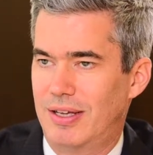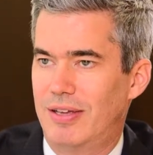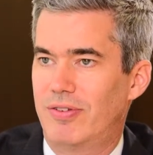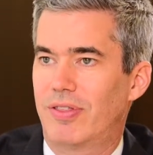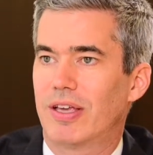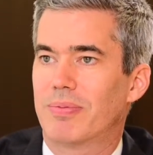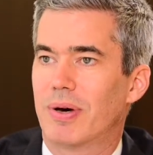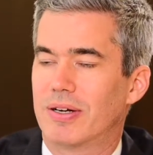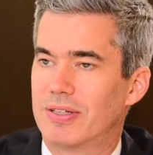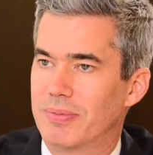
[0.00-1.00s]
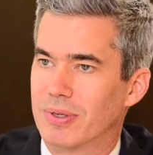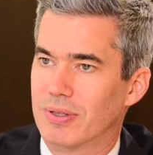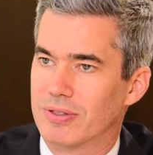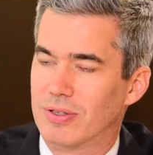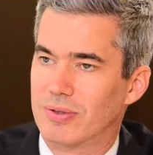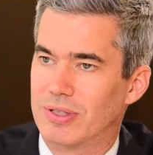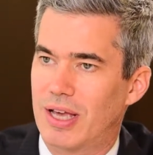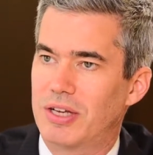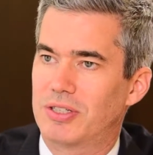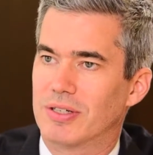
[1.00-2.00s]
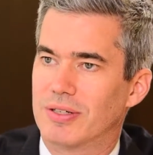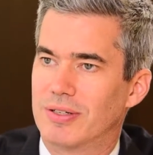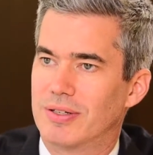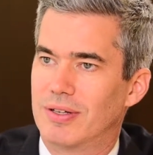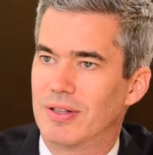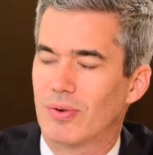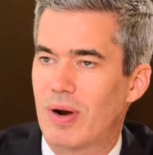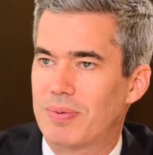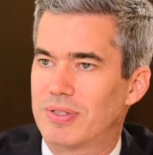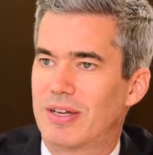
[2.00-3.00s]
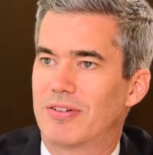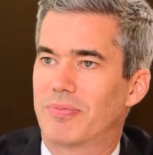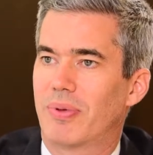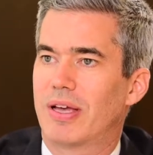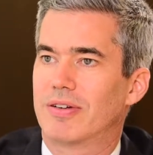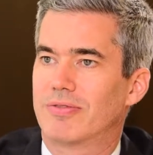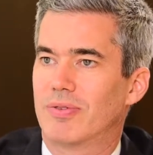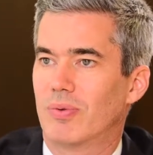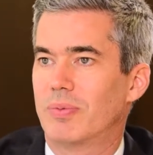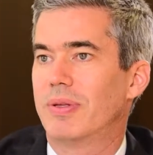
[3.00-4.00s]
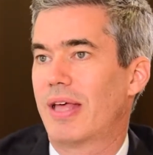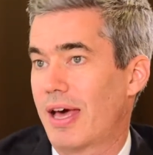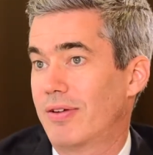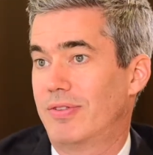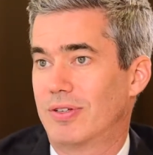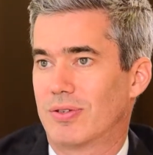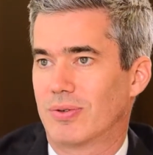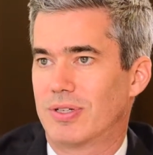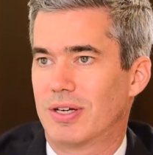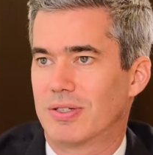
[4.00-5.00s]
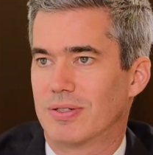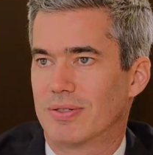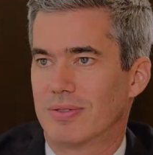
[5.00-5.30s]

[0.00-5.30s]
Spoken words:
If you think about a typical association, the representative plaintiff would be the head of the association.